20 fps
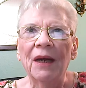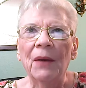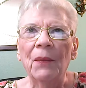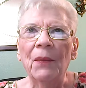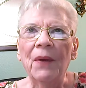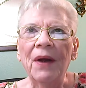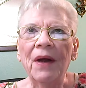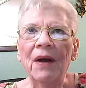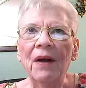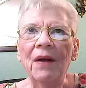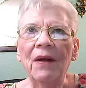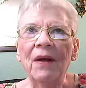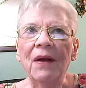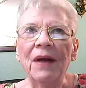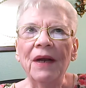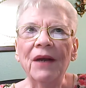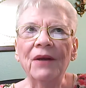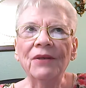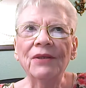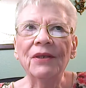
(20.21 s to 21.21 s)
Well,
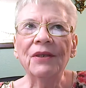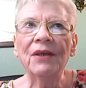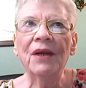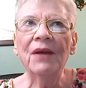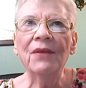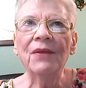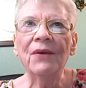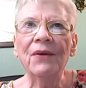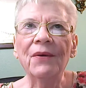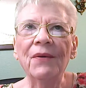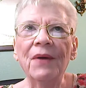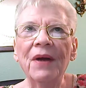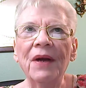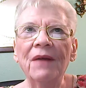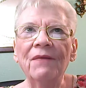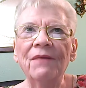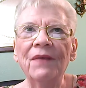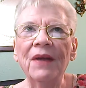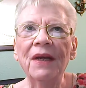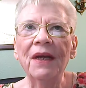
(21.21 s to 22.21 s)
here's
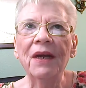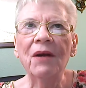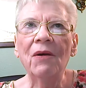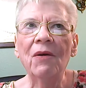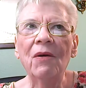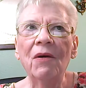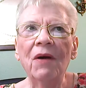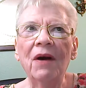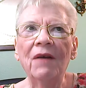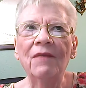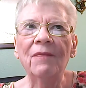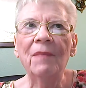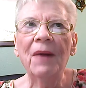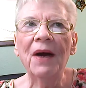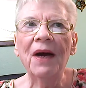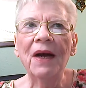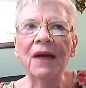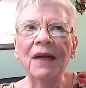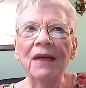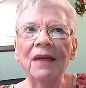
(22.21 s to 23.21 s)
another video of
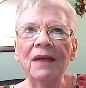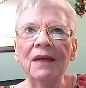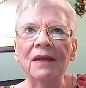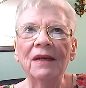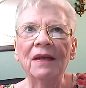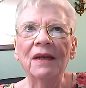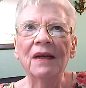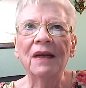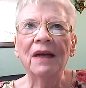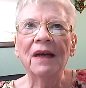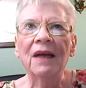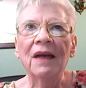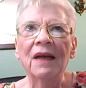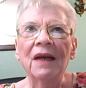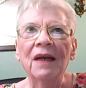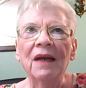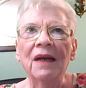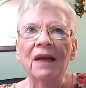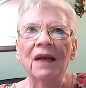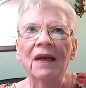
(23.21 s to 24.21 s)
mine.
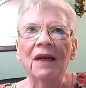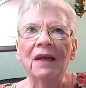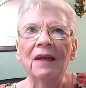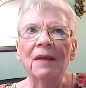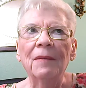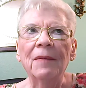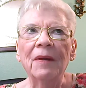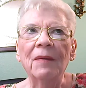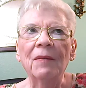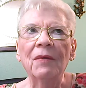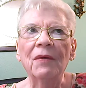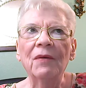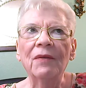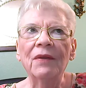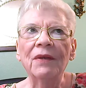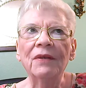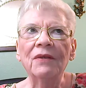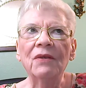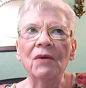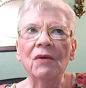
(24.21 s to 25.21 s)
Let me move
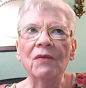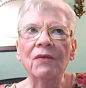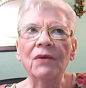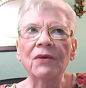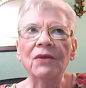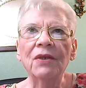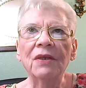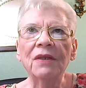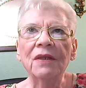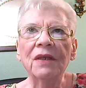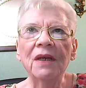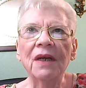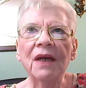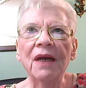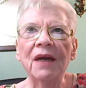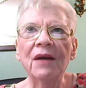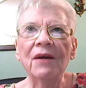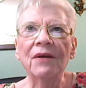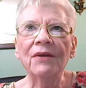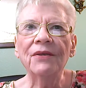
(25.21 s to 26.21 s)
this over just a
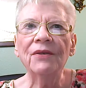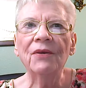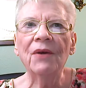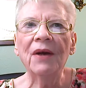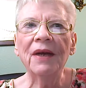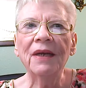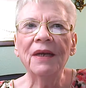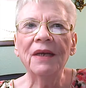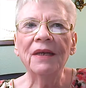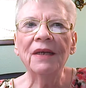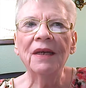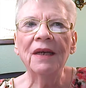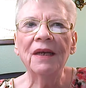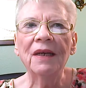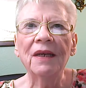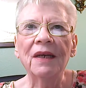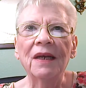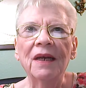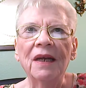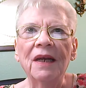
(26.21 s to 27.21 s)
hair so I can
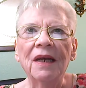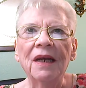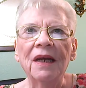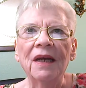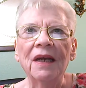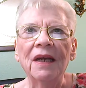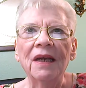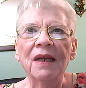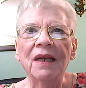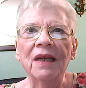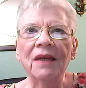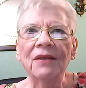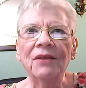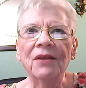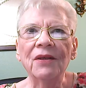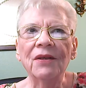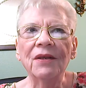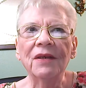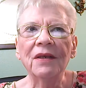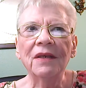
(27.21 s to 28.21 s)
get to
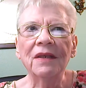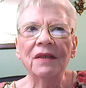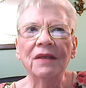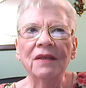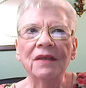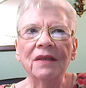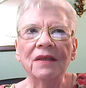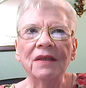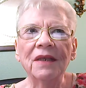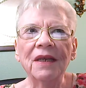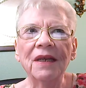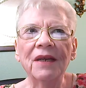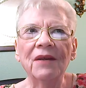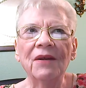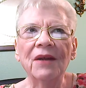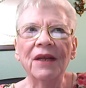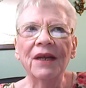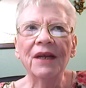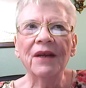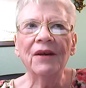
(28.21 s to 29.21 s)
the
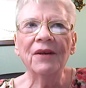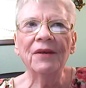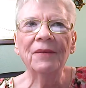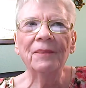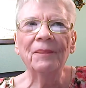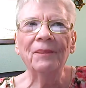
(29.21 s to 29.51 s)
deal here.